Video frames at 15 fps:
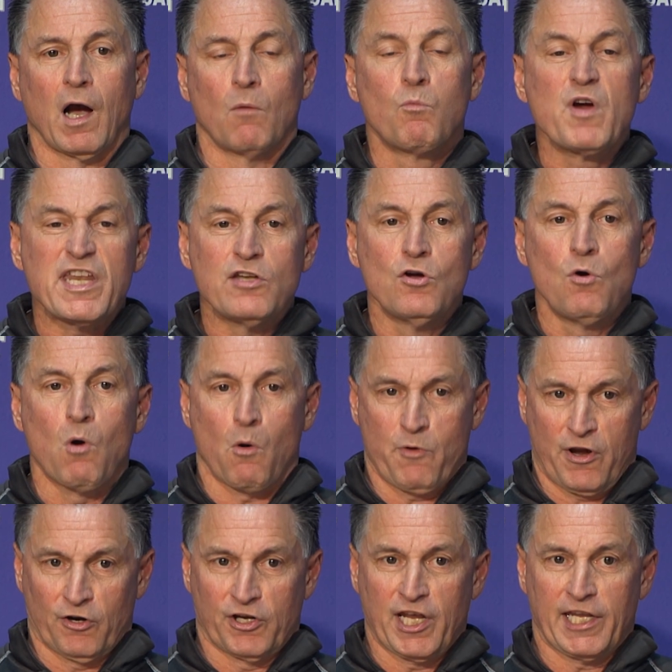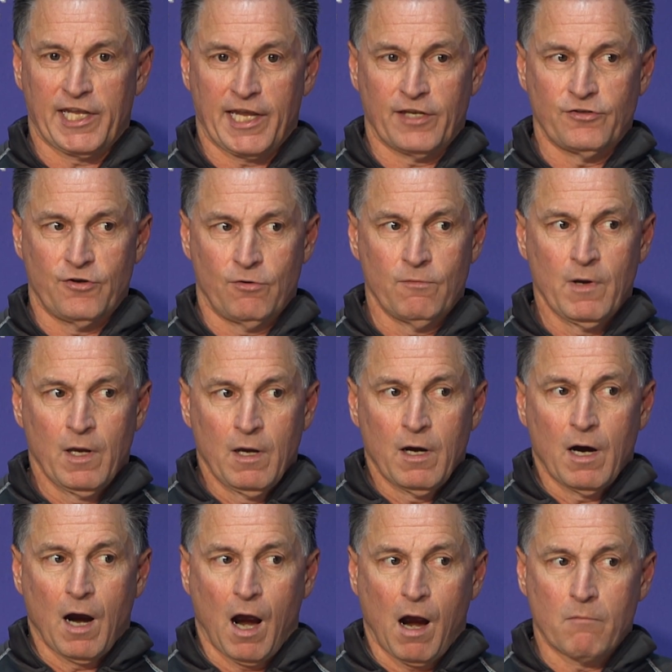we knew what we were getting into.
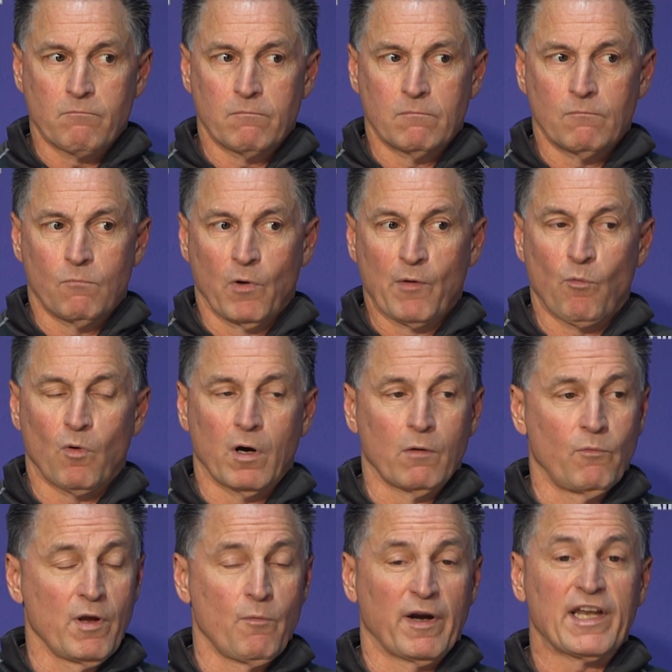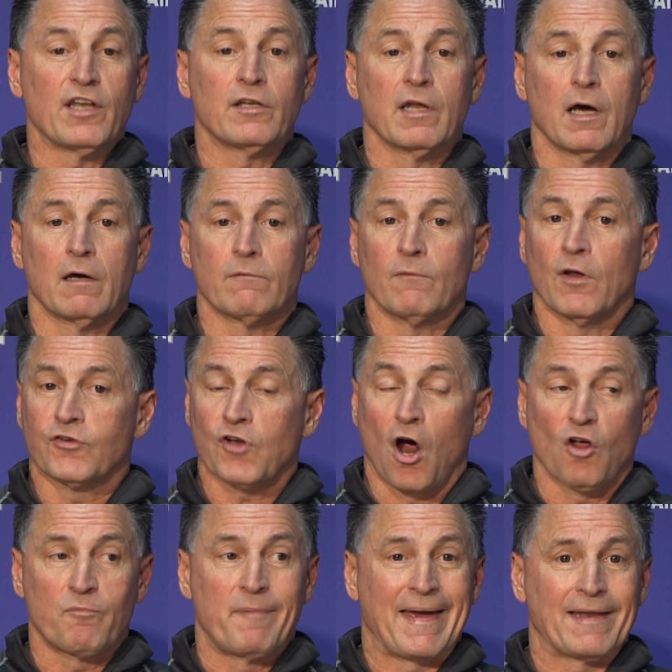We went into
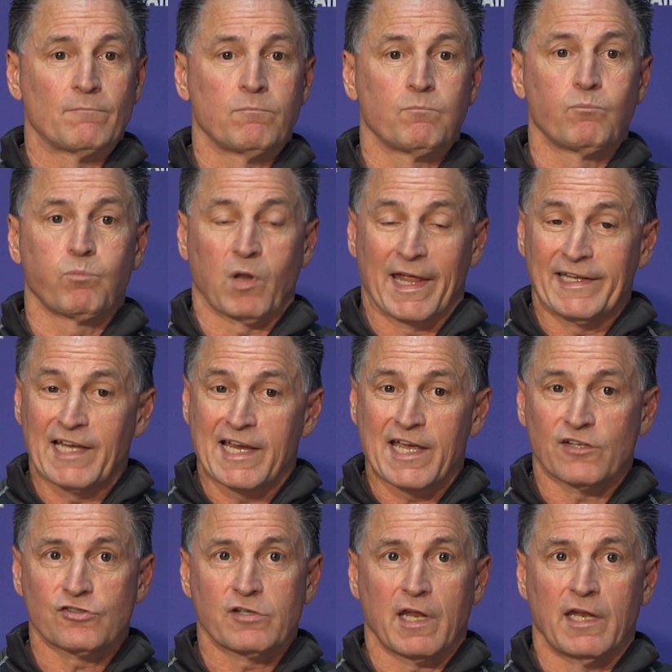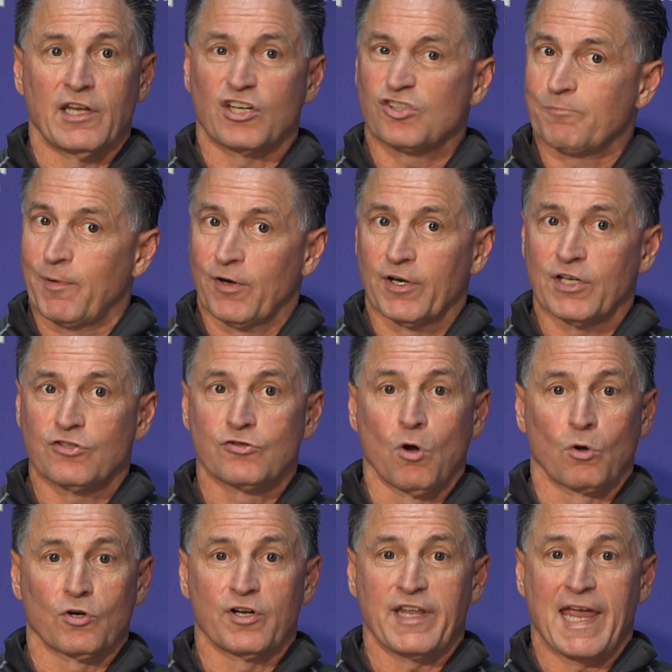South Bend playing against an experienced
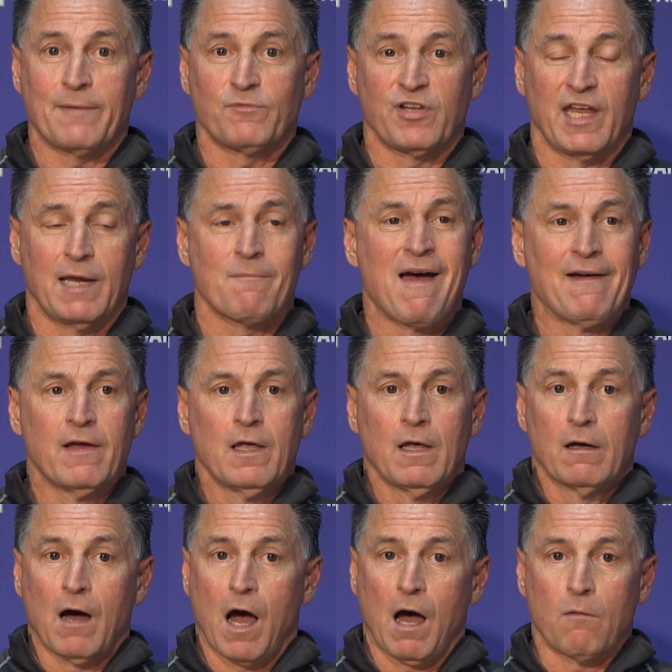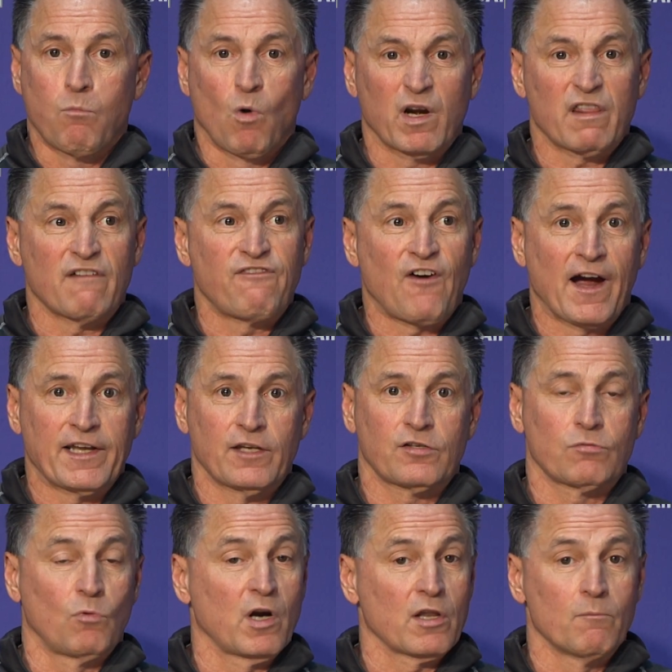Notre Dame team, one of
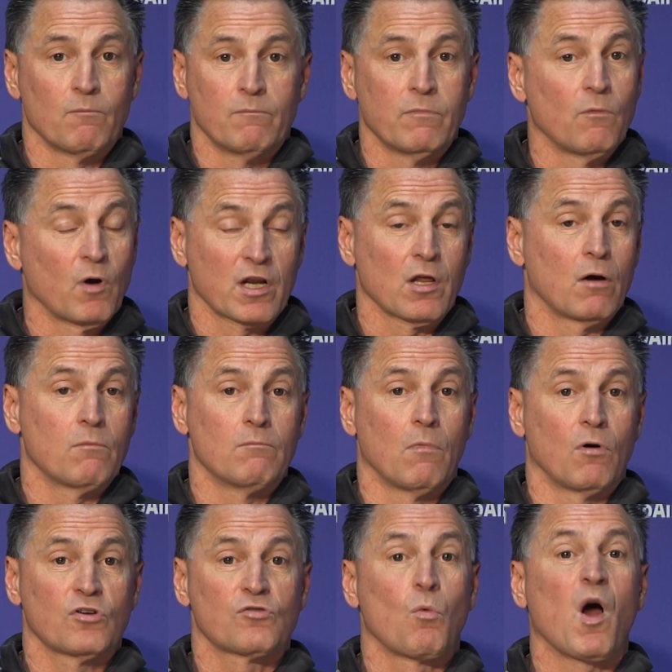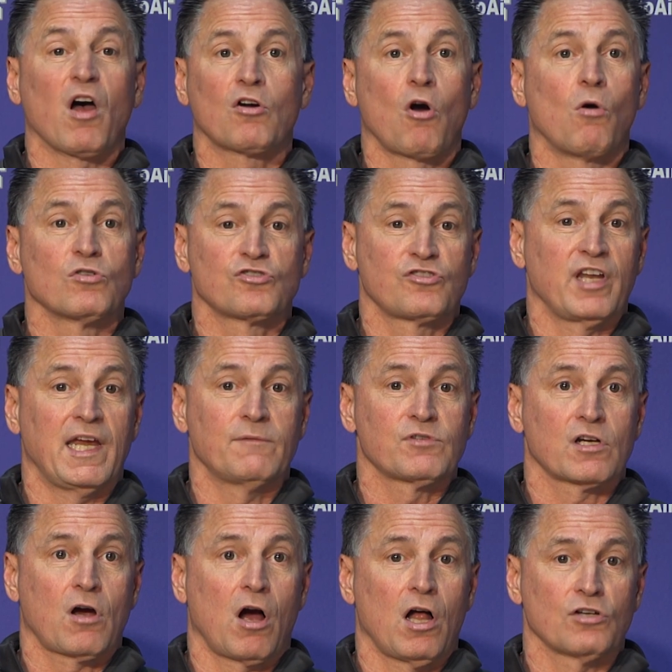the most well-coached teams
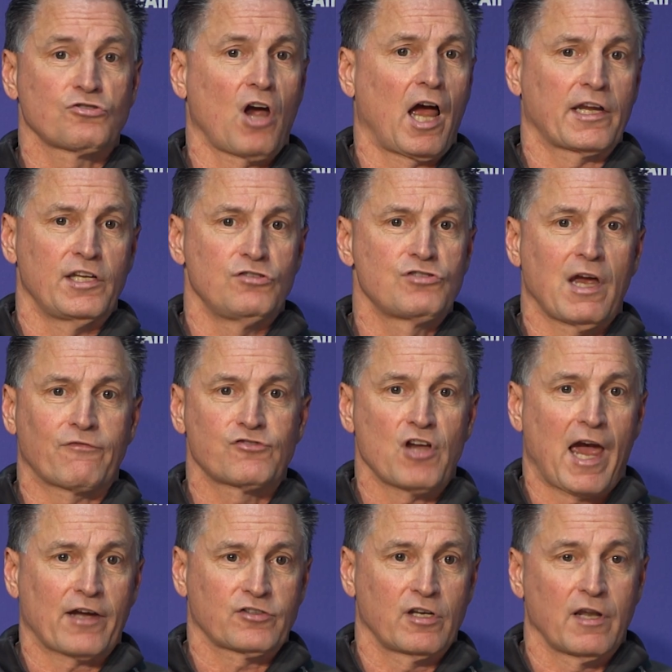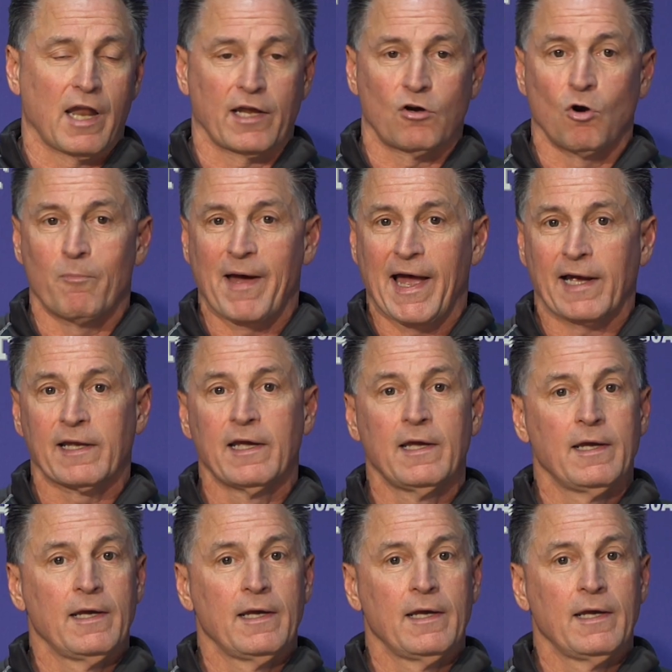in college hockey. Jeff Jackson and I go back,